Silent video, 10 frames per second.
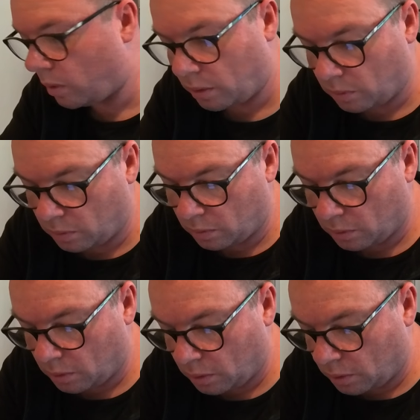wheel,
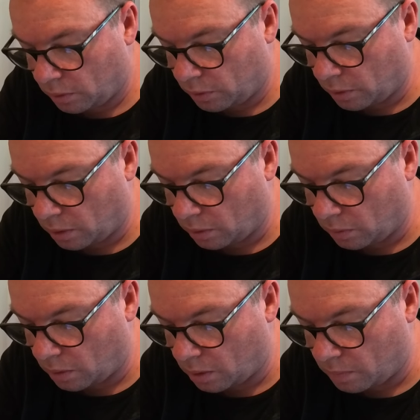
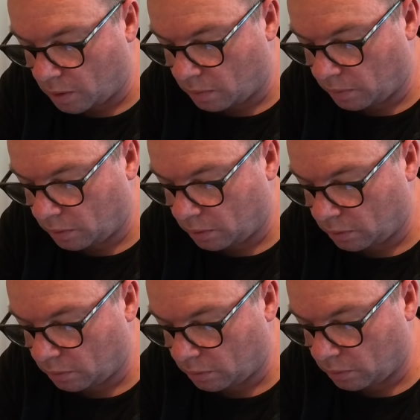so I'm going
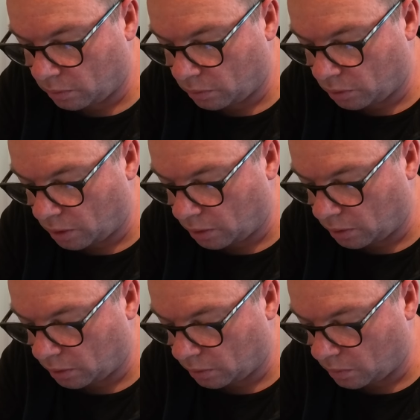to change
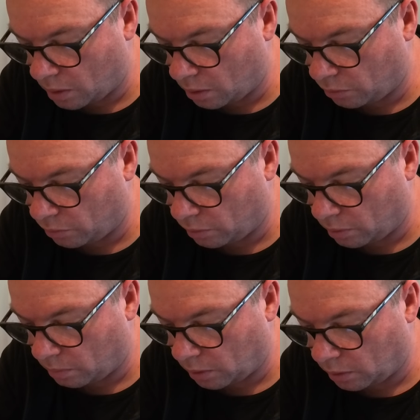this to
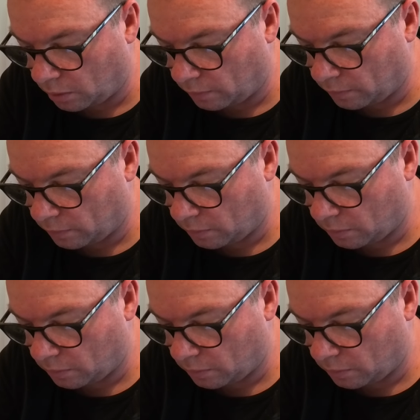100, I believe.